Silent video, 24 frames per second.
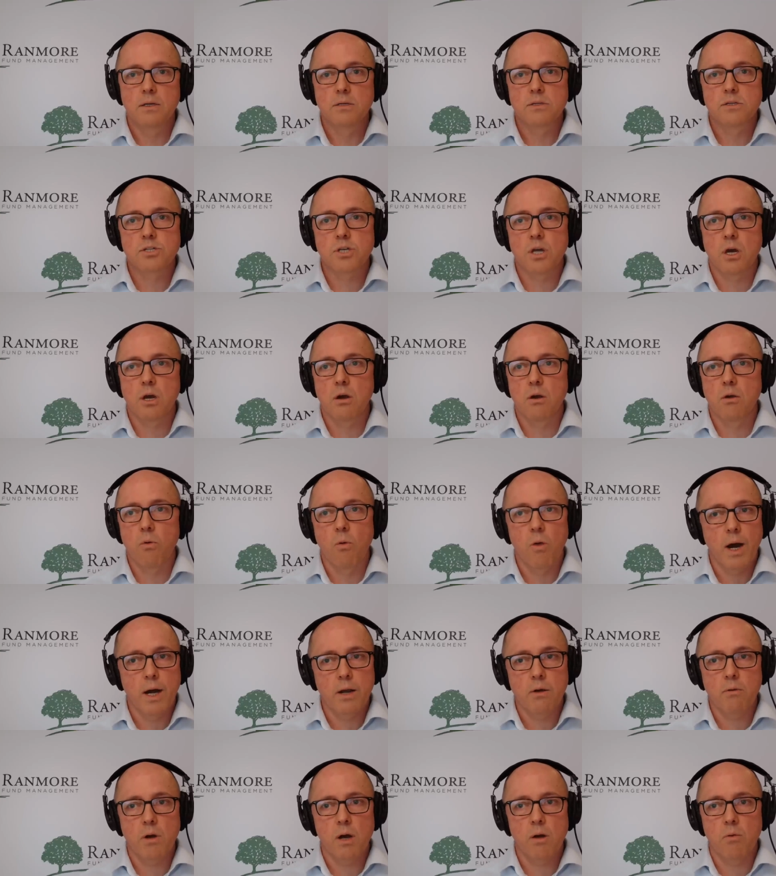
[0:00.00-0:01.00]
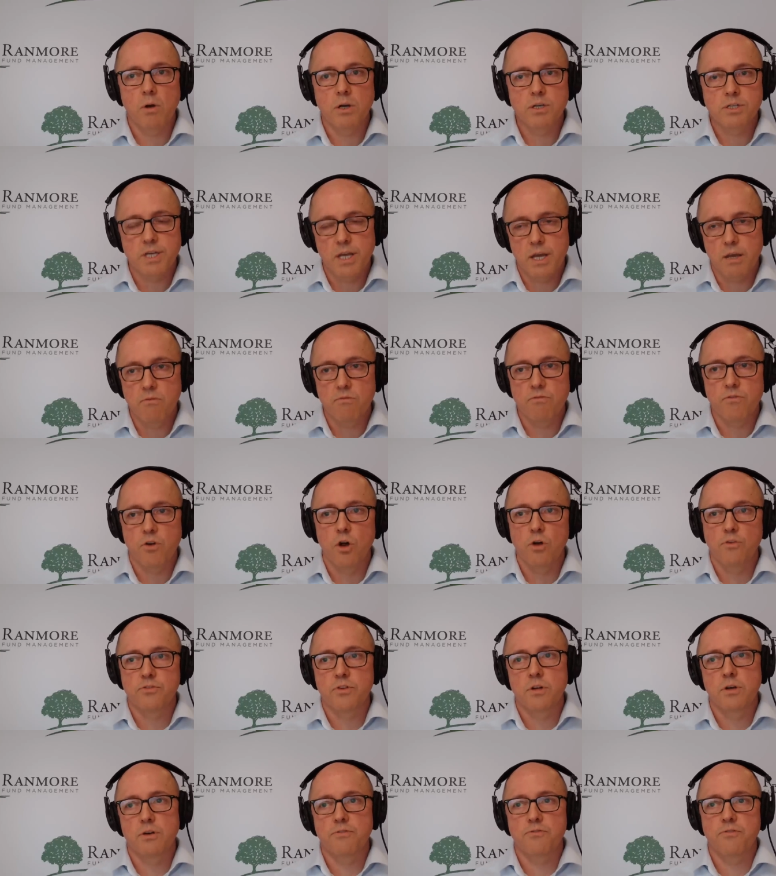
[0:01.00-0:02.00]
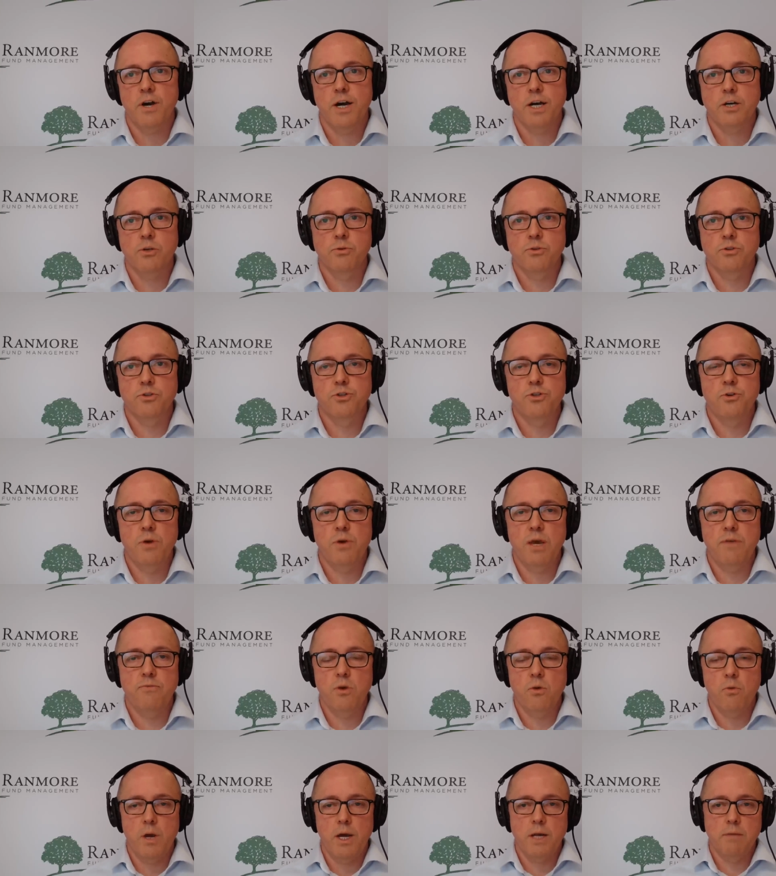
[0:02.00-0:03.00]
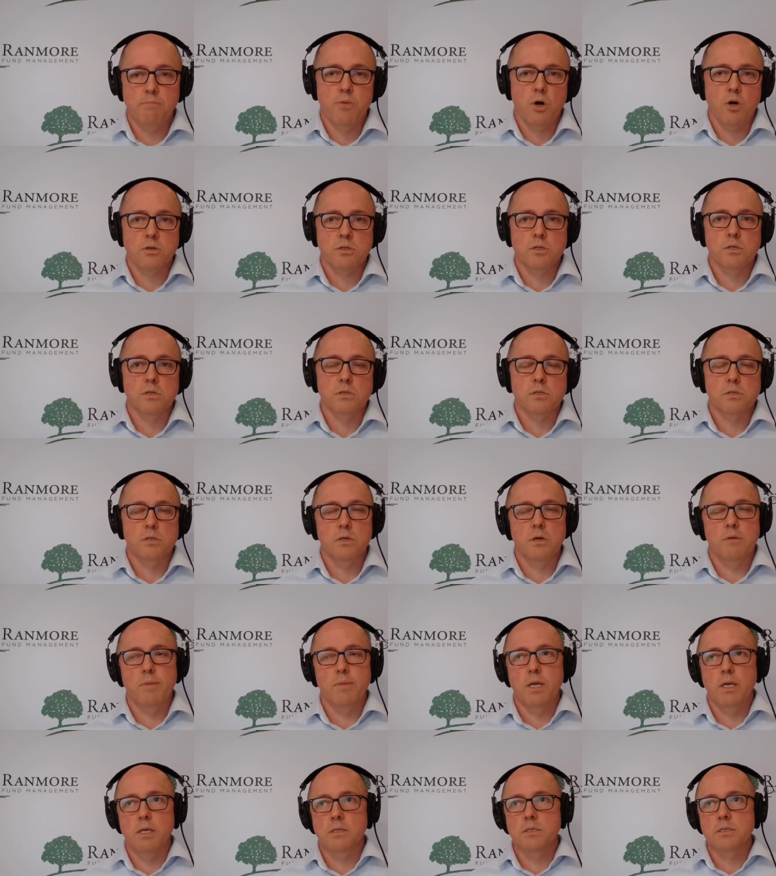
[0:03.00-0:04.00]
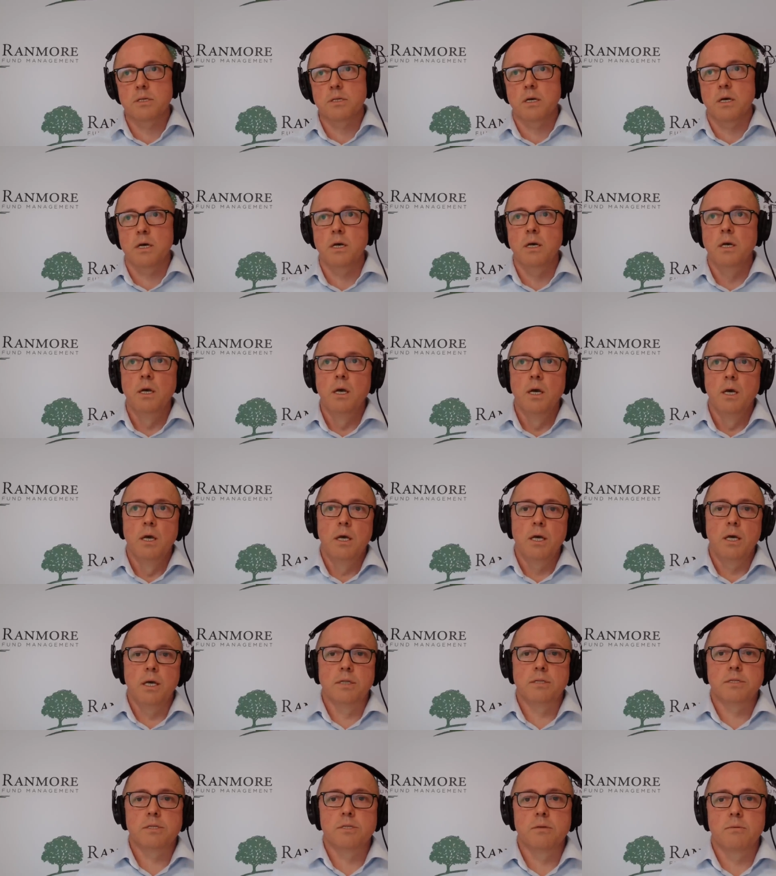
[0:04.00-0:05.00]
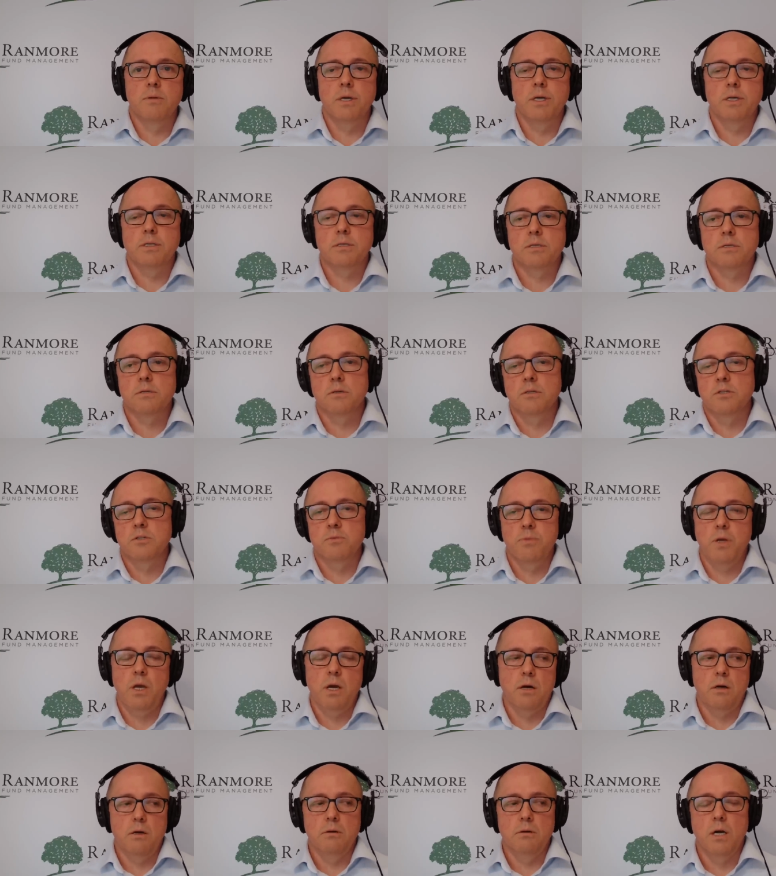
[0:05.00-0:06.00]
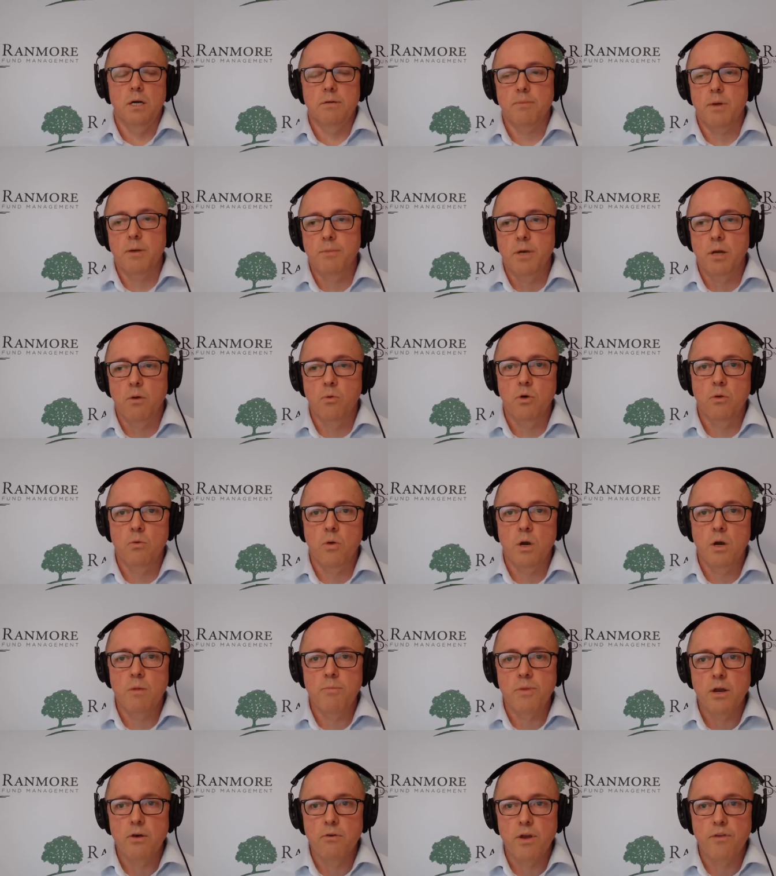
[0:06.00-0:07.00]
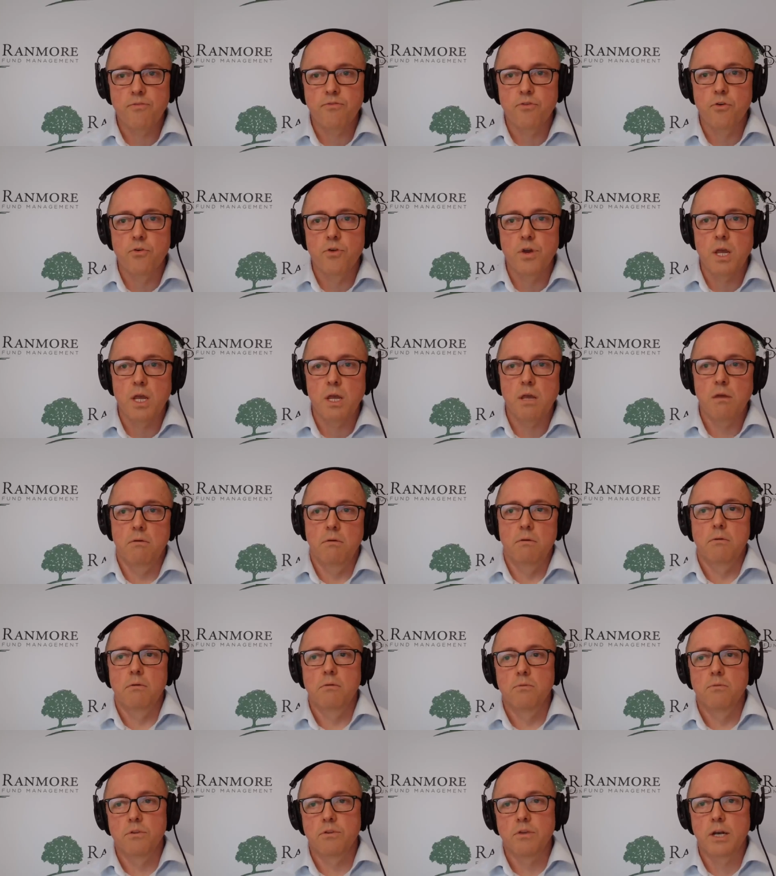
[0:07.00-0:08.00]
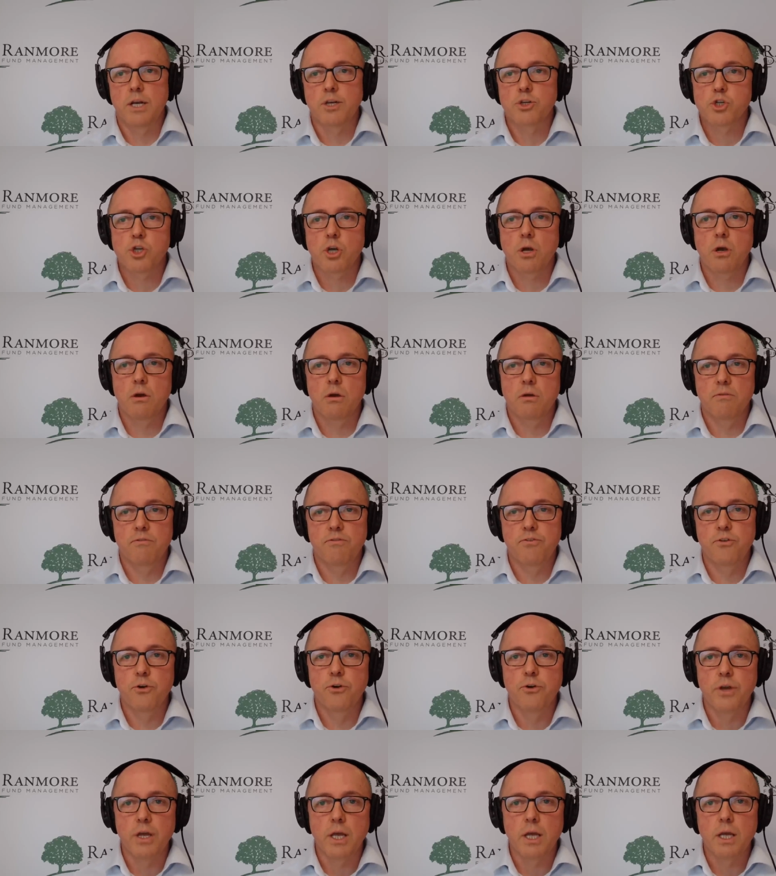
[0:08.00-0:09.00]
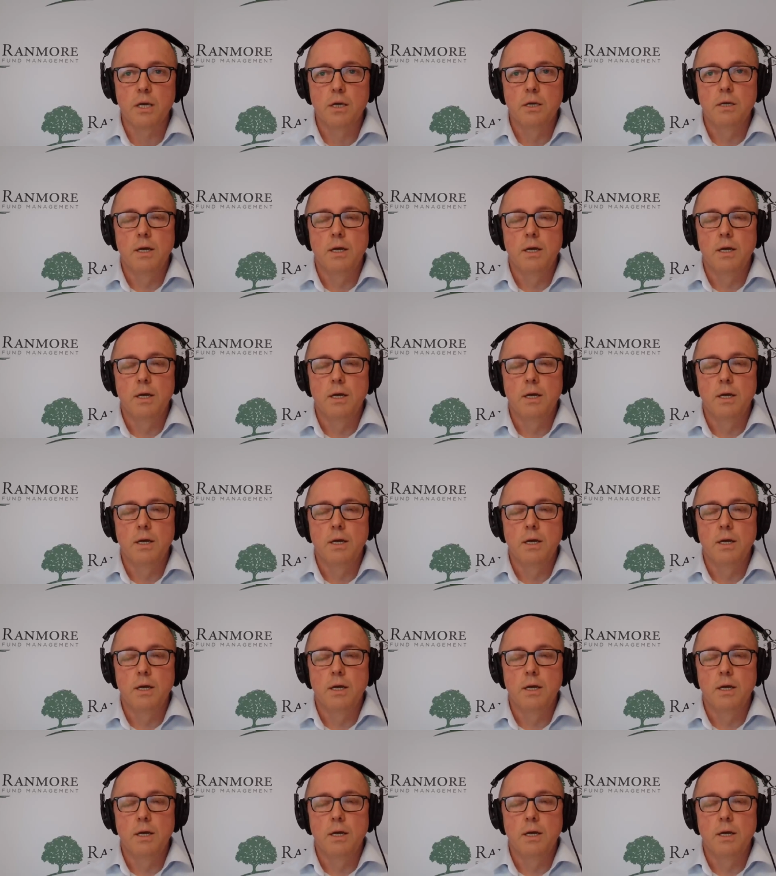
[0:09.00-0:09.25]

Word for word: So why do I want to get involved in a fight with two heavyweight boxers? I mean, it's a, it's a, it's, it's a, yeah. I, I mean, I wouldn't want to be a referee with Klitschko and Fury.